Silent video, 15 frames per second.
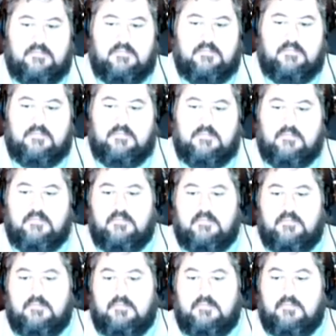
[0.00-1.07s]

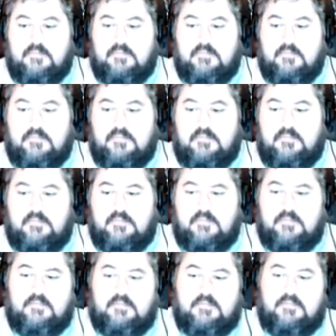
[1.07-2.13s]

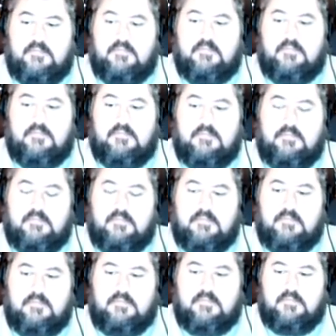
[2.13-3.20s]

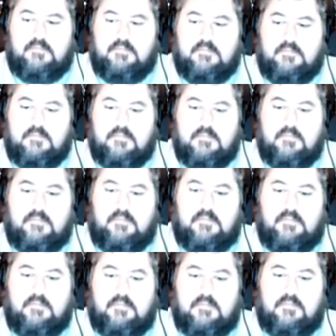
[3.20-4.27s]

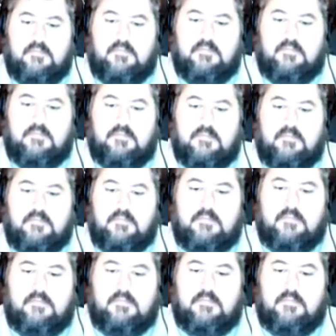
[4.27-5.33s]

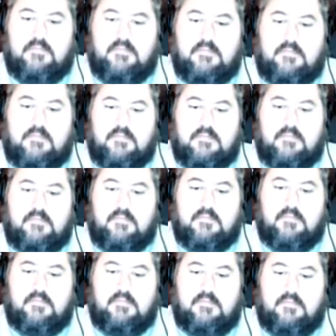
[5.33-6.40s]

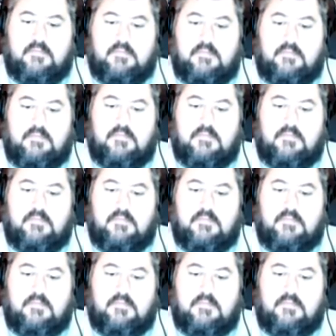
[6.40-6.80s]
The person shown says nothing.